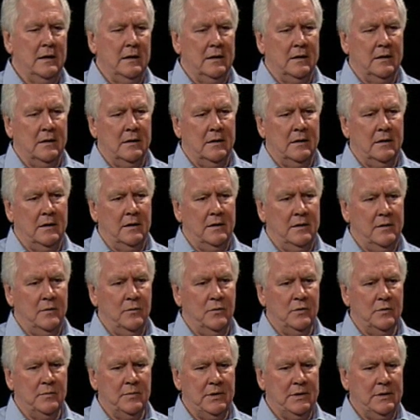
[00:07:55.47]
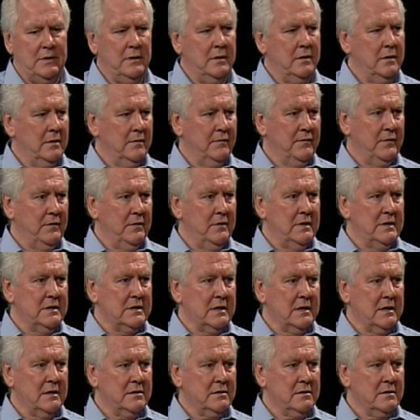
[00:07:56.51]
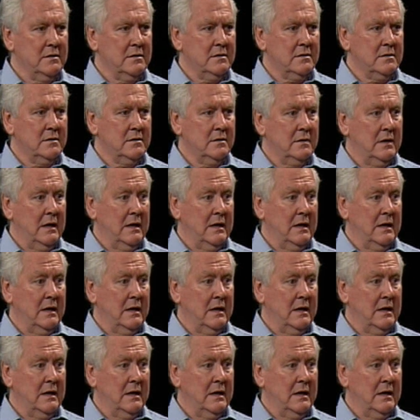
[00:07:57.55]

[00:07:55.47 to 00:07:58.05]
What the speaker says: And there will be a few disasters,